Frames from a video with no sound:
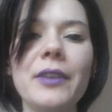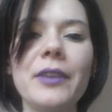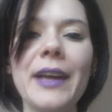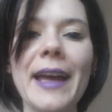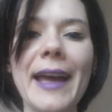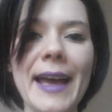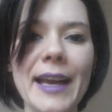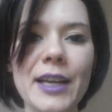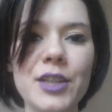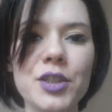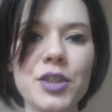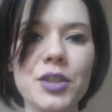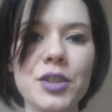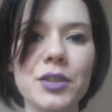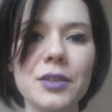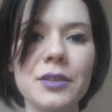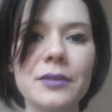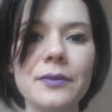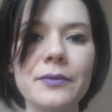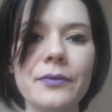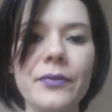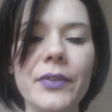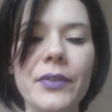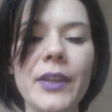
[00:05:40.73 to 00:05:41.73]
action
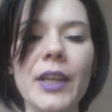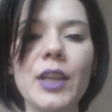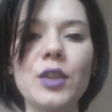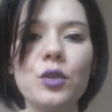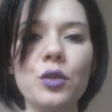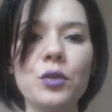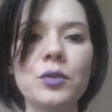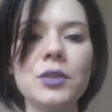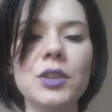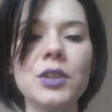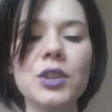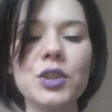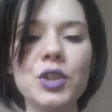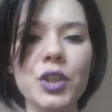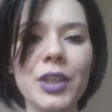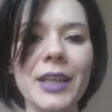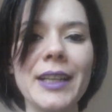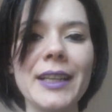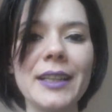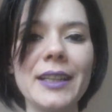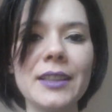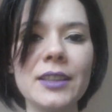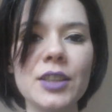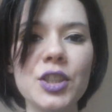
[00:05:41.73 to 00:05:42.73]
in order to
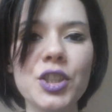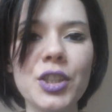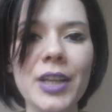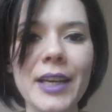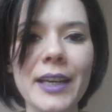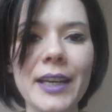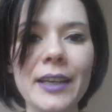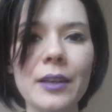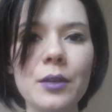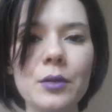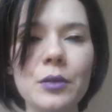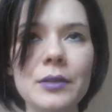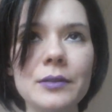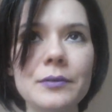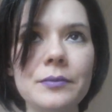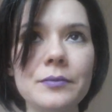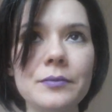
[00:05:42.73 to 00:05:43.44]
kill the shadow.